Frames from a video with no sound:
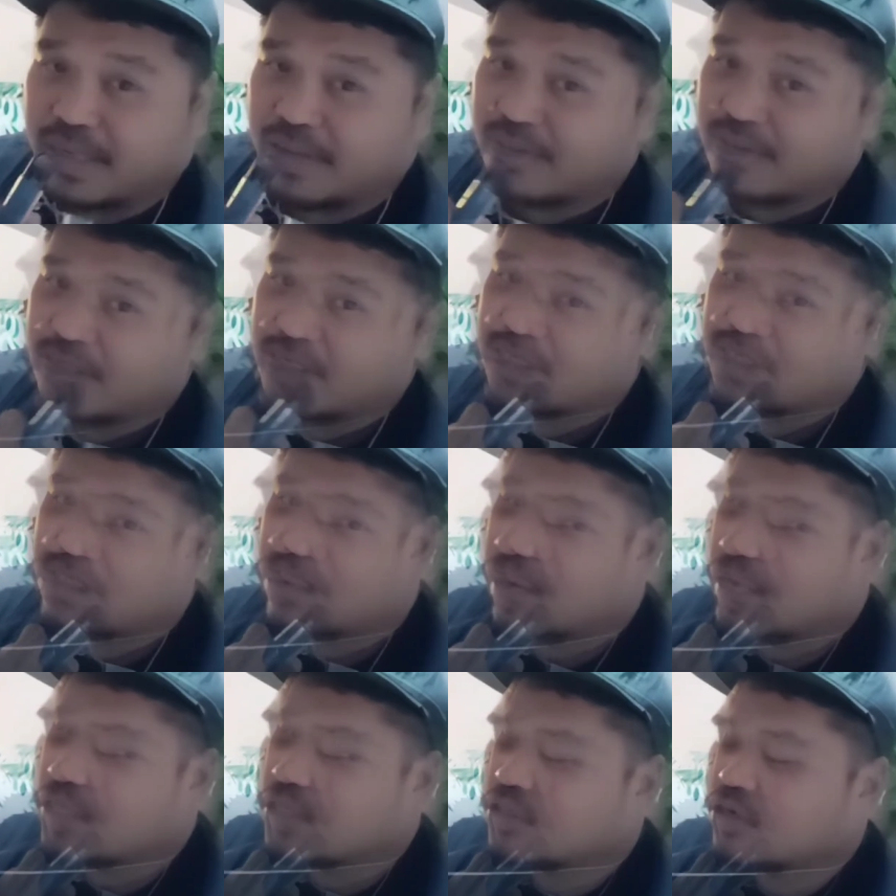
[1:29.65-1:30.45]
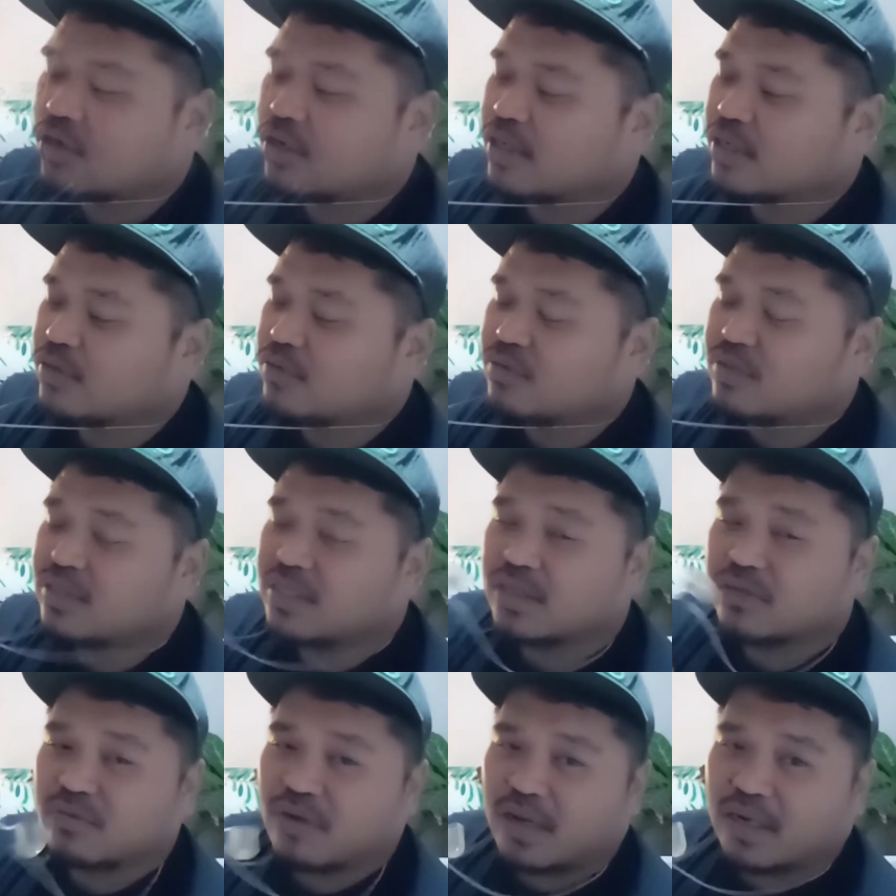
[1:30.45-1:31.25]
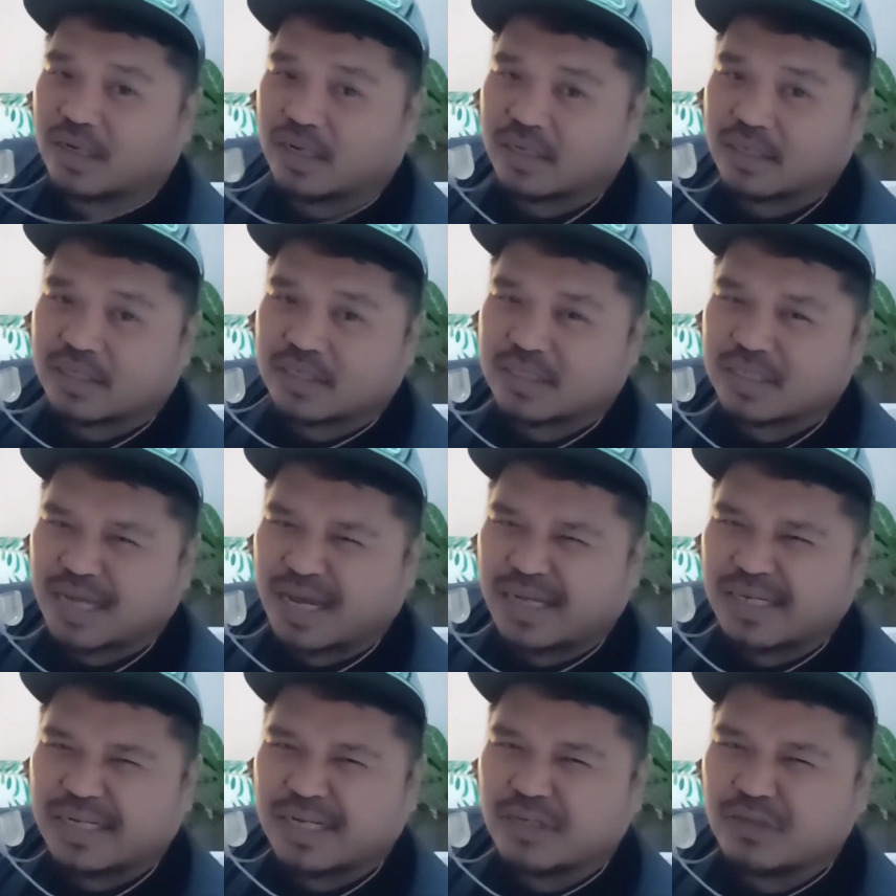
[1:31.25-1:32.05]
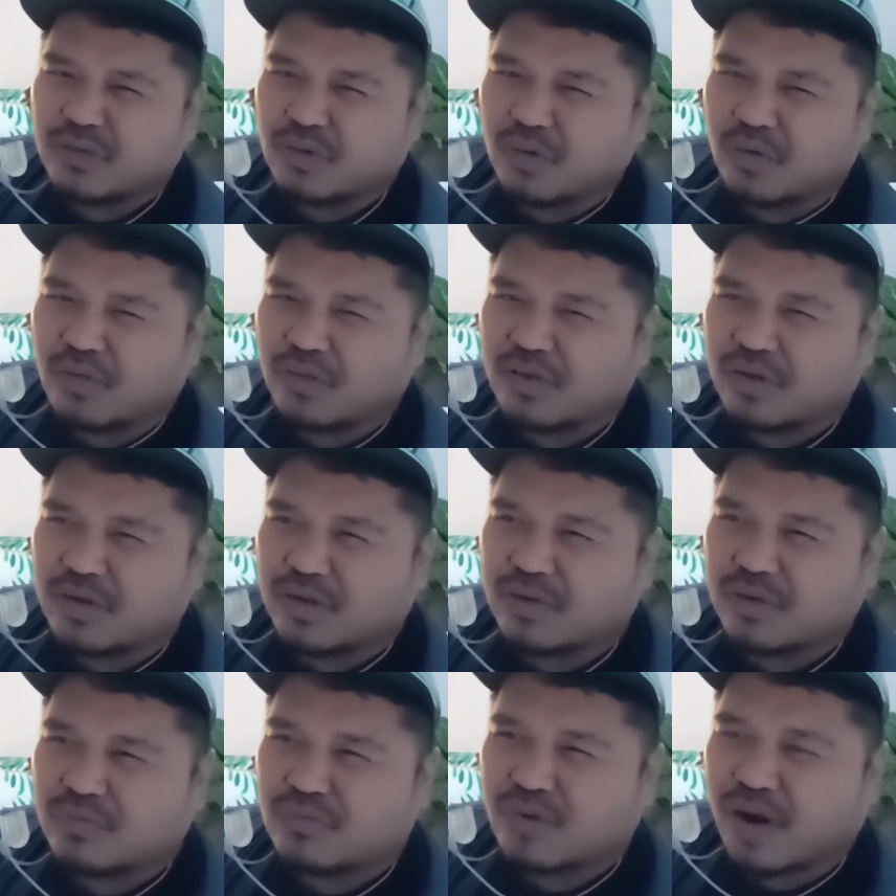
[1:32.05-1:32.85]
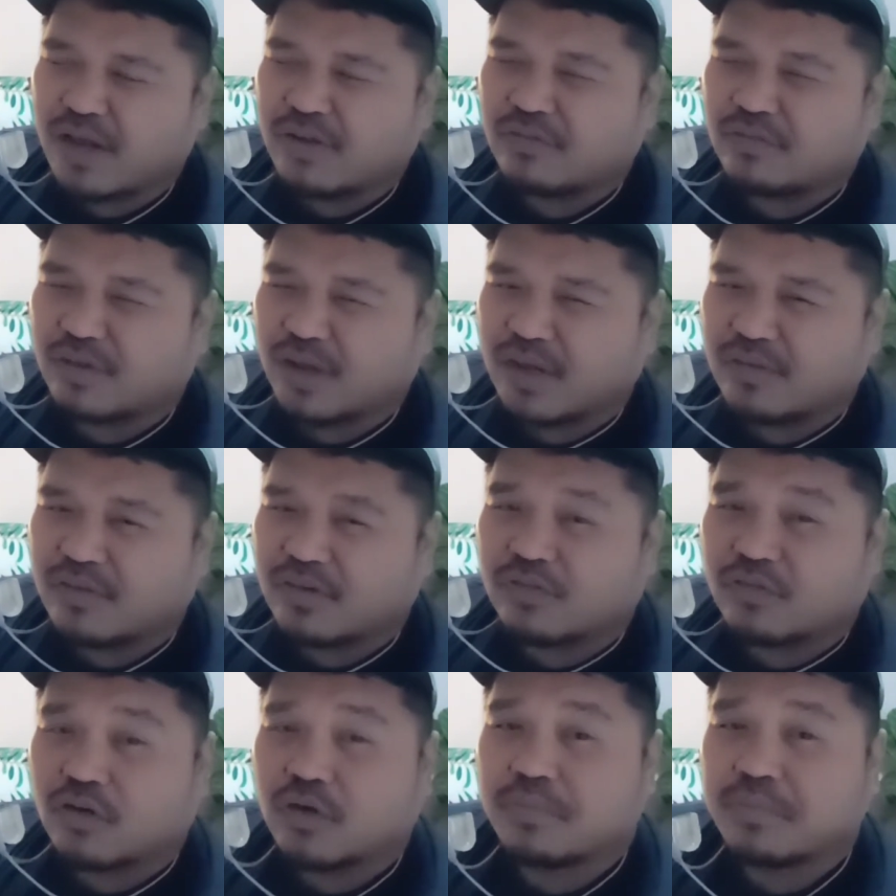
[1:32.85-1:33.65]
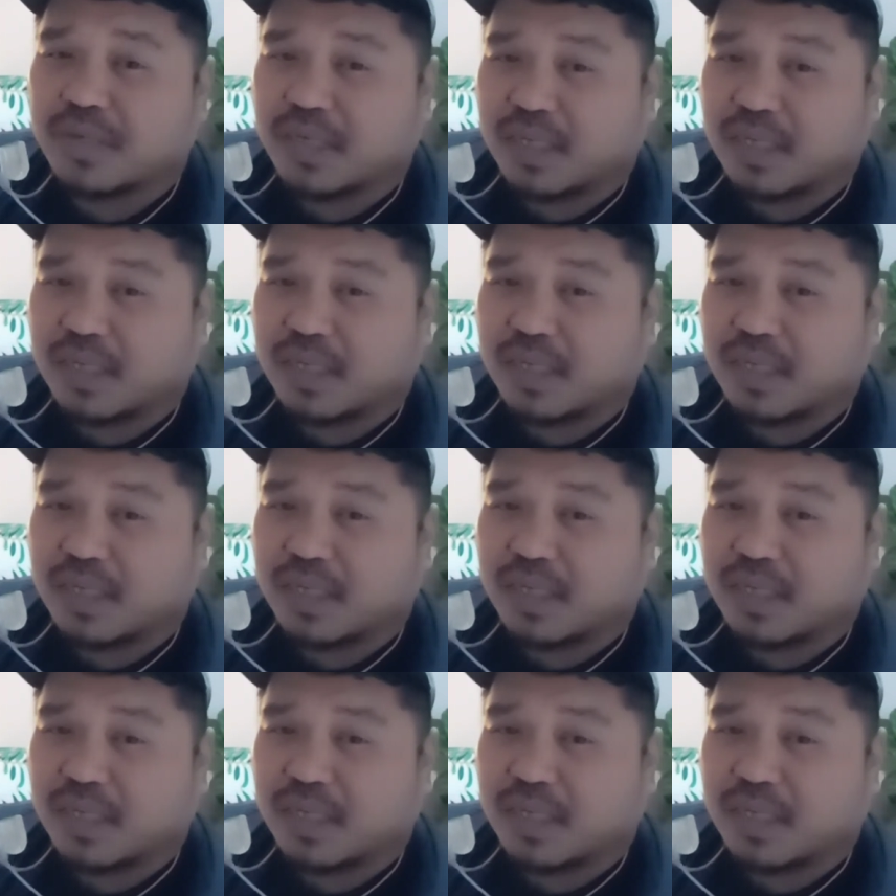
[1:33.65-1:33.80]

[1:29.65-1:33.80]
Now, when I started using RELX, I didn't know the right flavor for me.